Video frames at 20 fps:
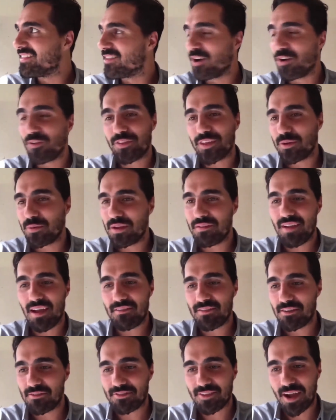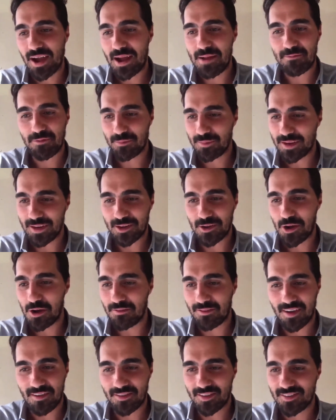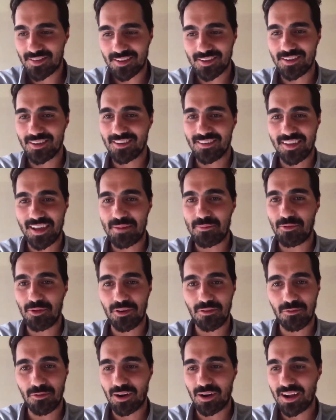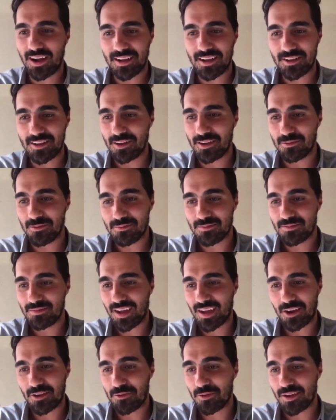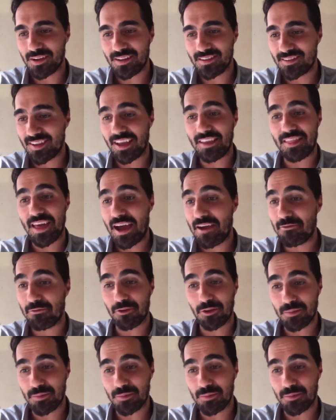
don't think we even have enough time for me to go over every single example of where I don't want to say the F word,